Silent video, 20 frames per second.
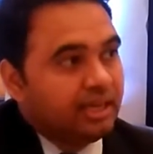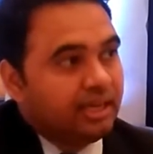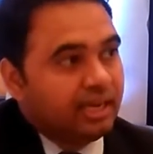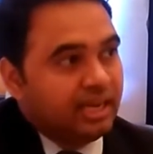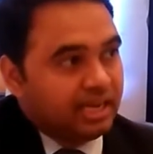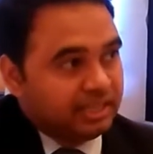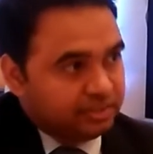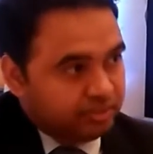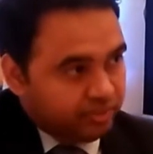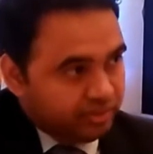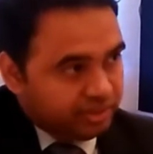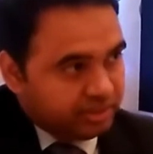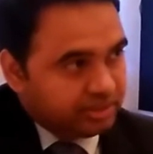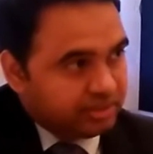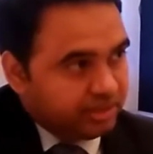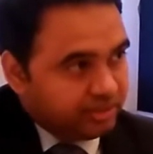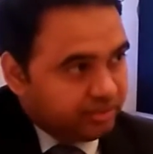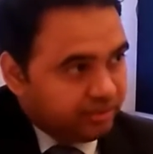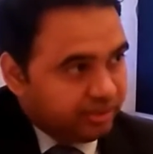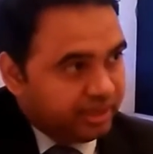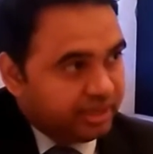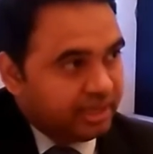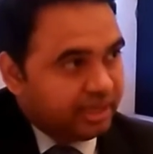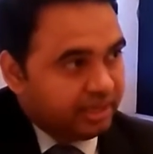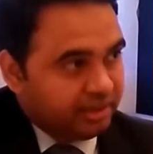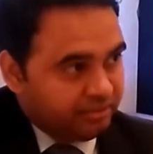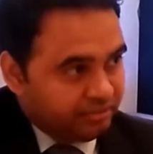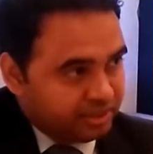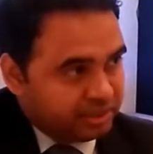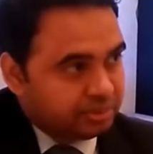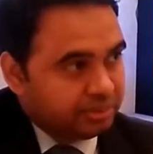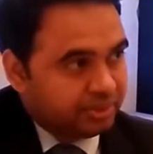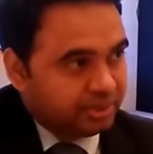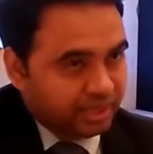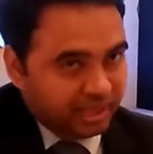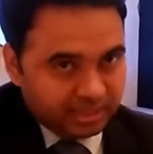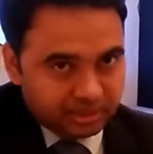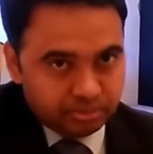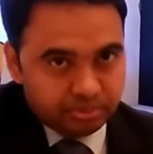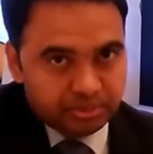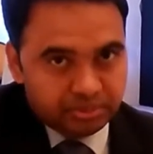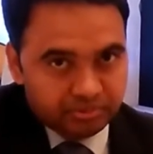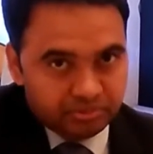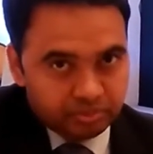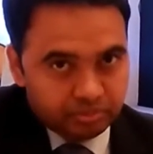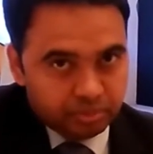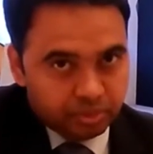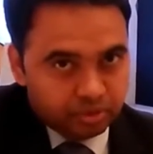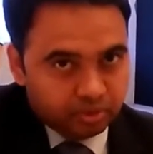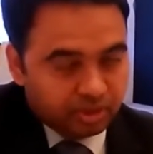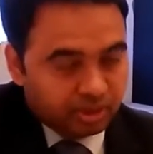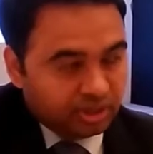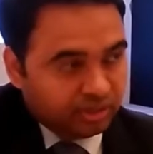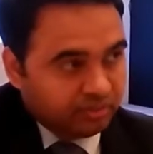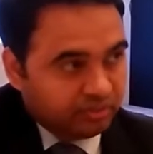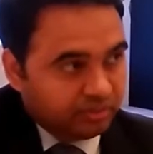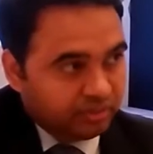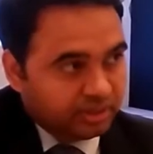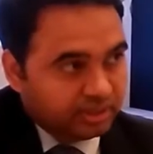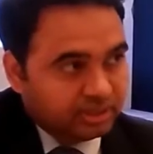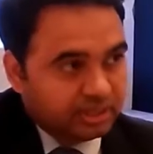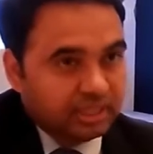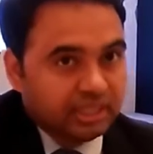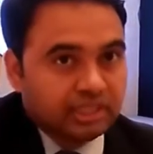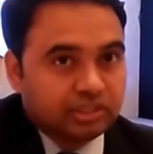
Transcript: accelerate the trade and investment ties between both the countries.